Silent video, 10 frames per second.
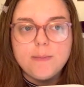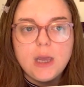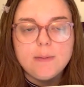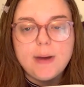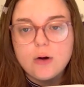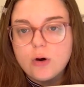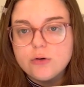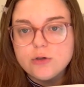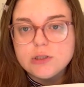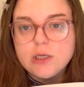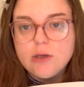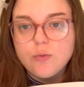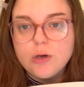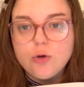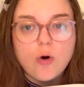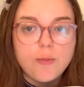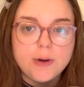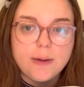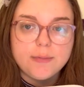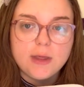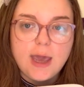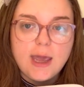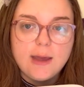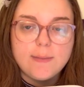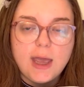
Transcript: main background you see when you open up the game,